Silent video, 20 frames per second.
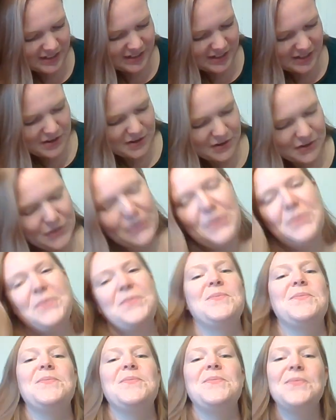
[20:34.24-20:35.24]
so
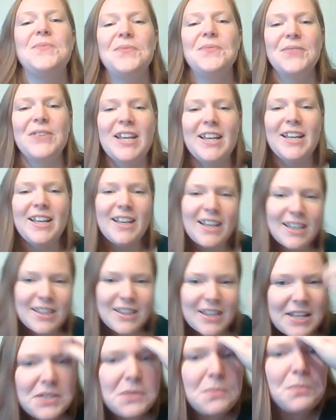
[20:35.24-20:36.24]

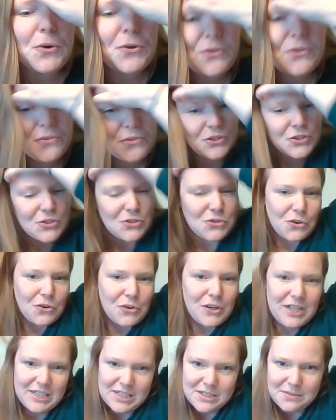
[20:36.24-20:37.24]
that's both of the
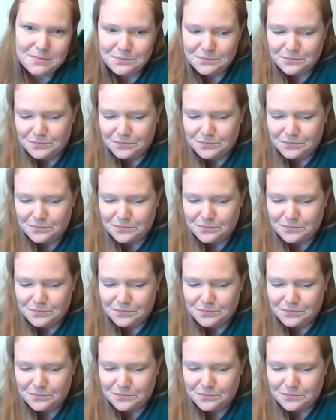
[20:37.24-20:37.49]
stories.